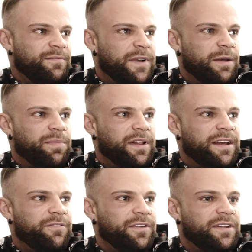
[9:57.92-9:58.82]
my
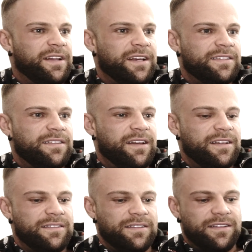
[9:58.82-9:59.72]
plan for the next
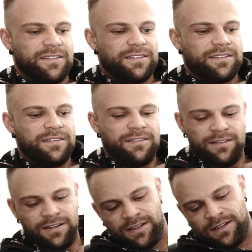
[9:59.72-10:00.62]
days is
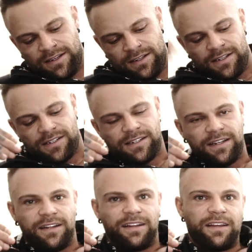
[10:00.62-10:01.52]

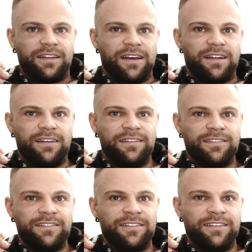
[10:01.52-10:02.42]
sitting like that
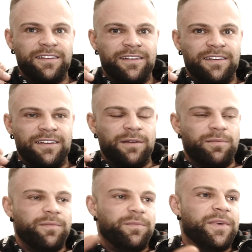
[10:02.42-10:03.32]

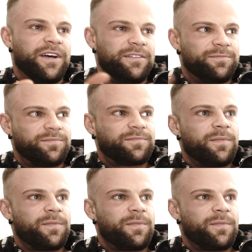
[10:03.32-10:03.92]
but